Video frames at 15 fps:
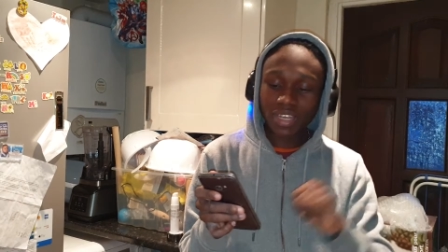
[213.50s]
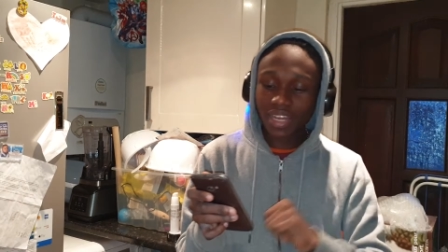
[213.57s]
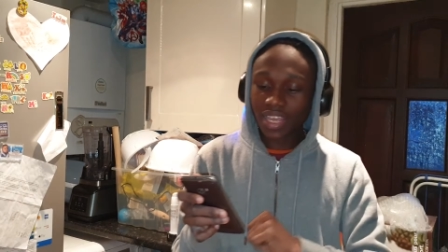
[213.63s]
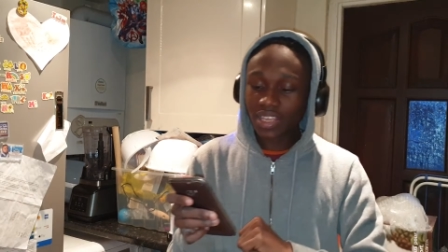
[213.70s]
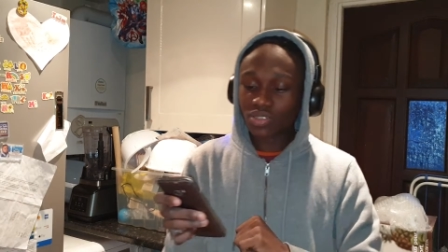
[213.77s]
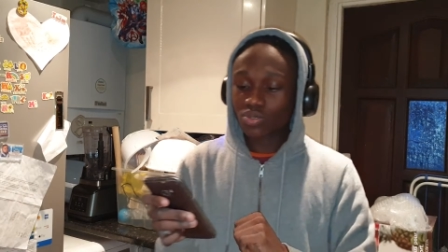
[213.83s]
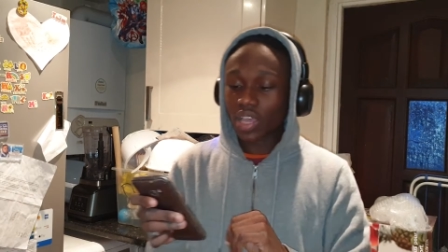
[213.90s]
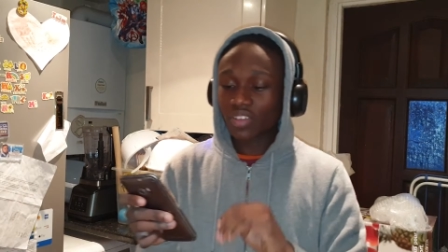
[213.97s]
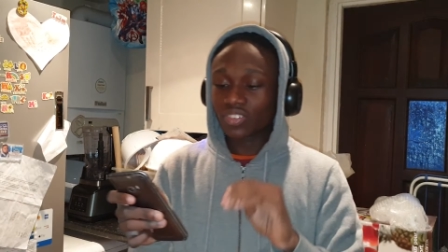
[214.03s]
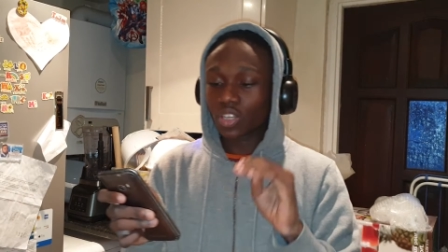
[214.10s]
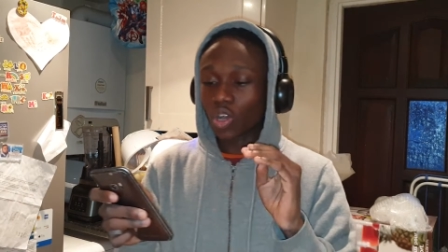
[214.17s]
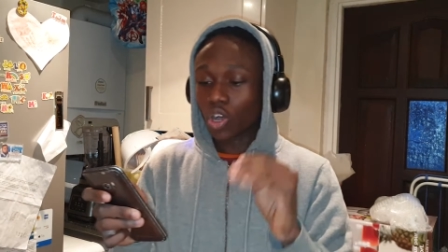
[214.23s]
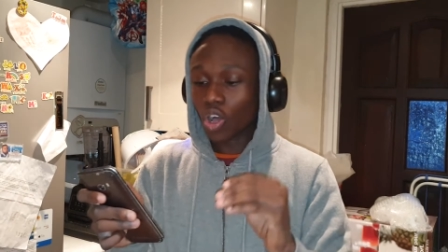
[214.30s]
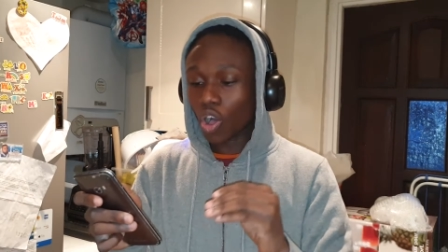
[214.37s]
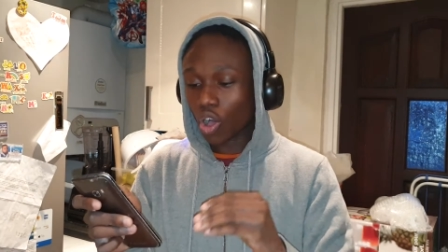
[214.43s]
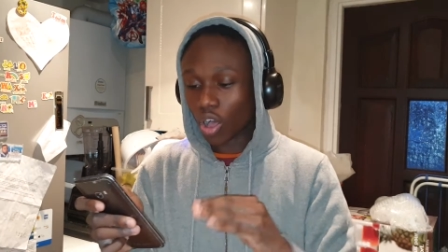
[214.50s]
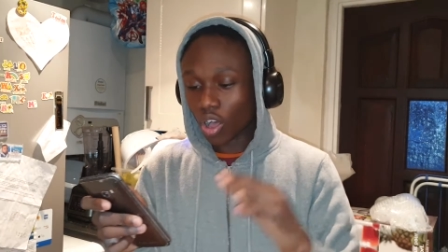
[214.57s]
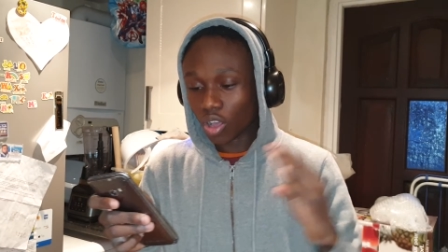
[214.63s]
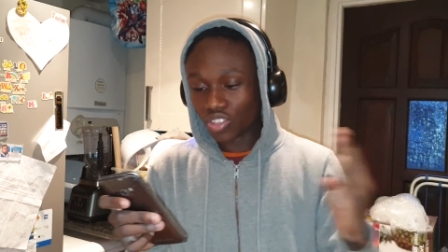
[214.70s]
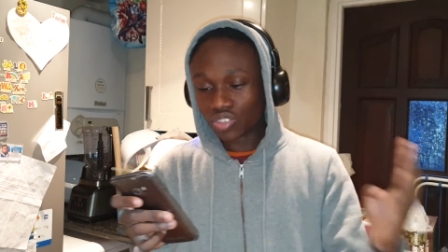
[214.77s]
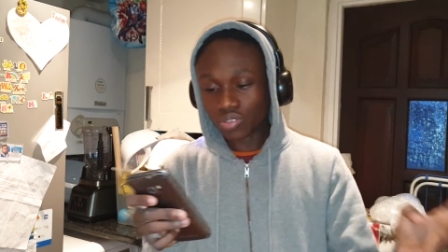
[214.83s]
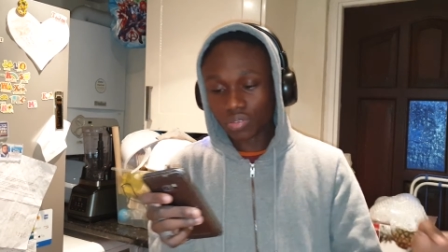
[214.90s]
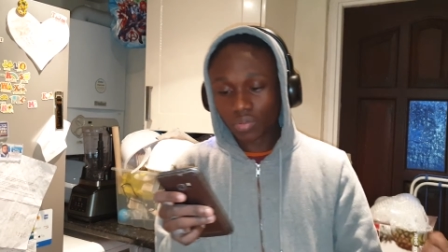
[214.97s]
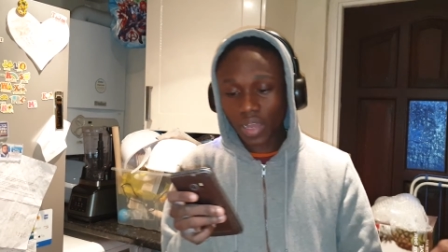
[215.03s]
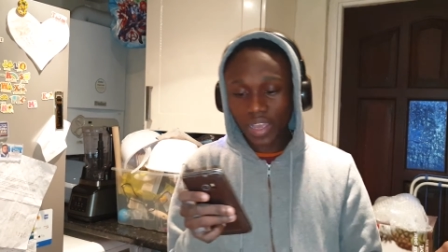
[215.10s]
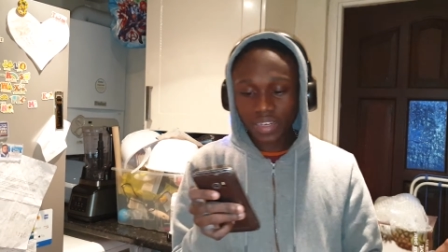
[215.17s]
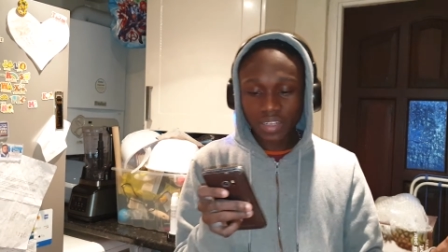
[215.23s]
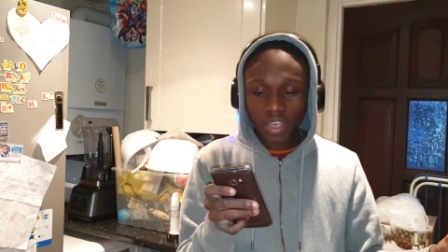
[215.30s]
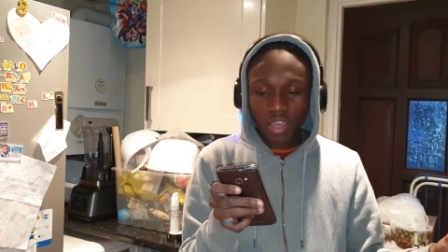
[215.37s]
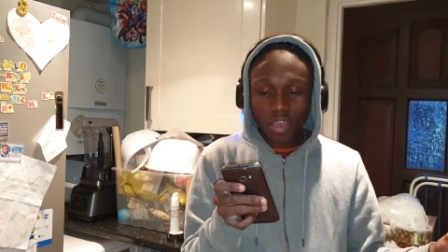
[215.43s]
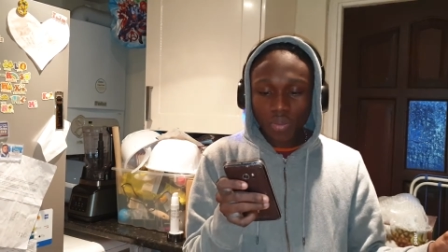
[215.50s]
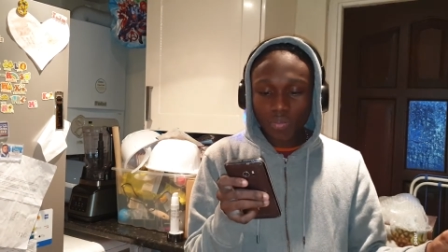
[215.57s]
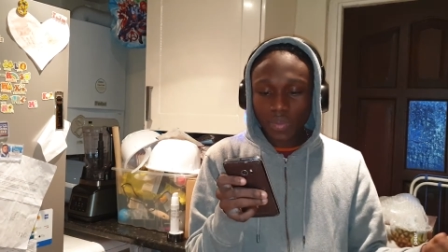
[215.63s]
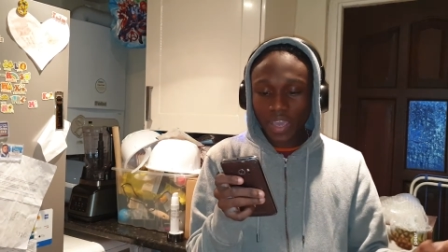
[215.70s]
lens, we have the ultra wide, we